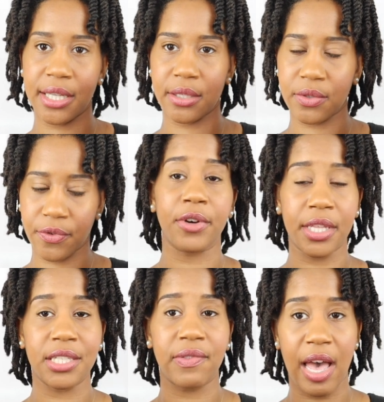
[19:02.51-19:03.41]
cents for
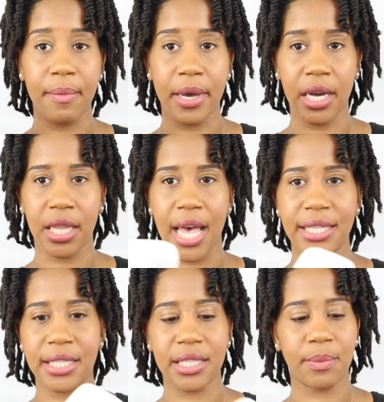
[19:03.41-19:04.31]
these five pair of
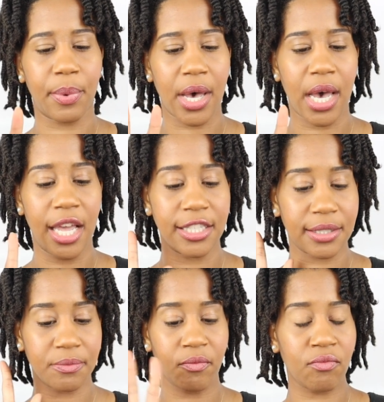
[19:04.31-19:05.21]
glasses, but
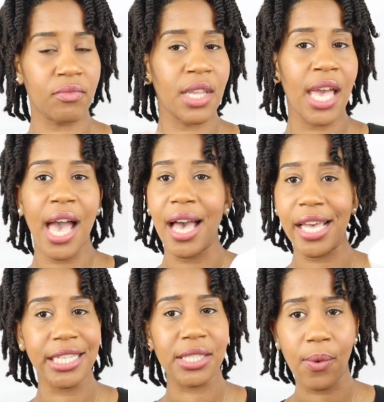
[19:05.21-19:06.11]

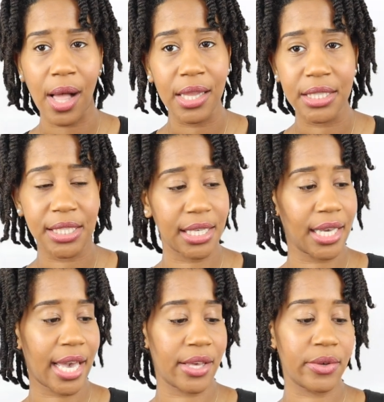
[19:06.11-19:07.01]
it's
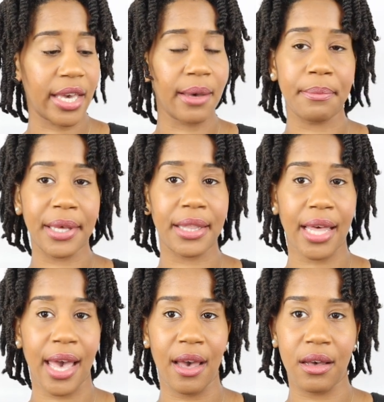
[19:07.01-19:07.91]
quality and you can't beat
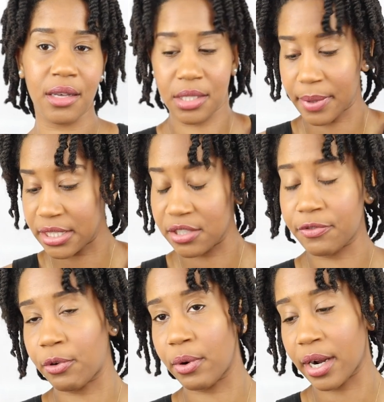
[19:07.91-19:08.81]
that, especially
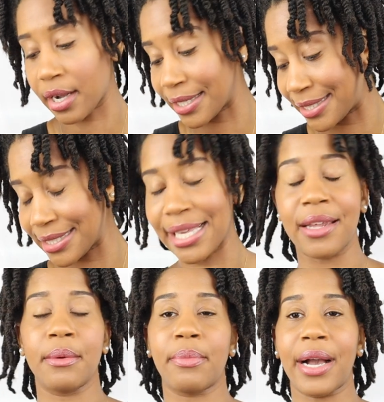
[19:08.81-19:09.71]
for a
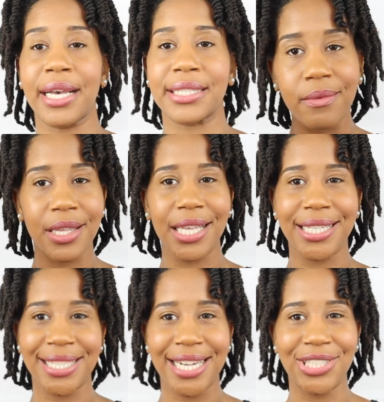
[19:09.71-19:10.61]
discounted price. Really
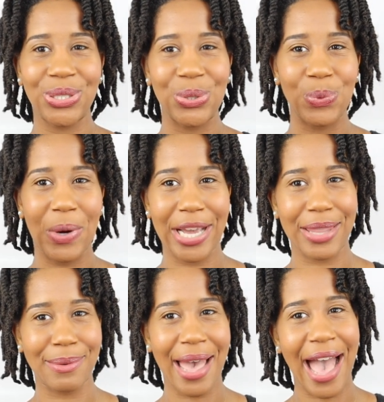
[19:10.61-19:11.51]
excited to wear
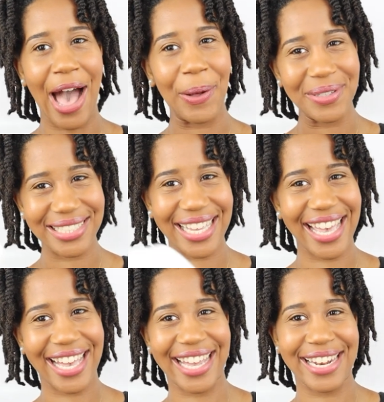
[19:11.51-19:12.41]
them out,
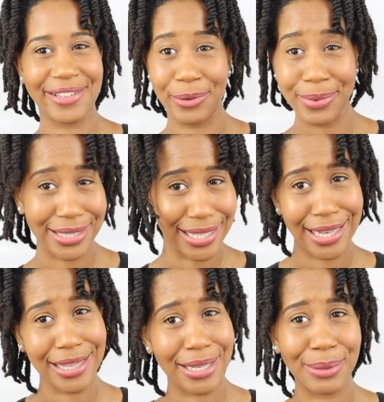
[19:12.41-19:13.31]
and you'll be
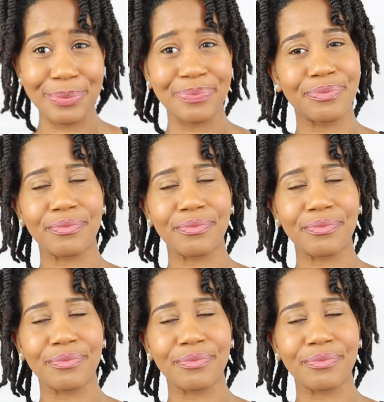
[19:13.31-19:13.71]
seeing them.